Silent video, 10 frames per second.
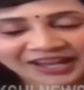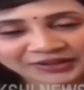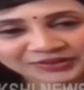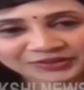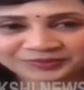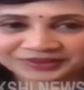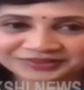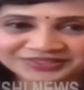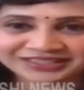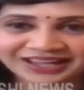Thank you,
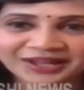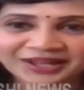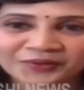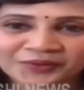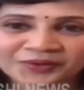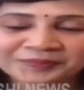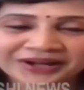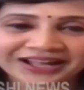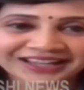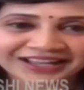Madhuji. I hope
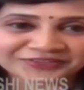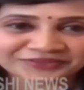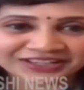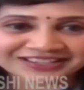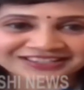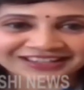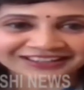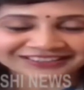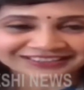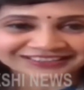and I wish
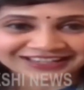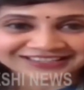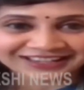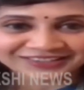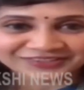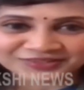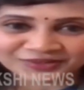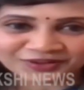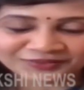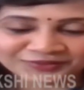that things get
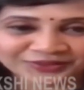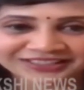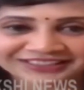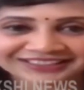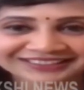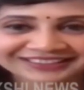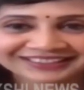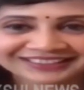resolved quickly.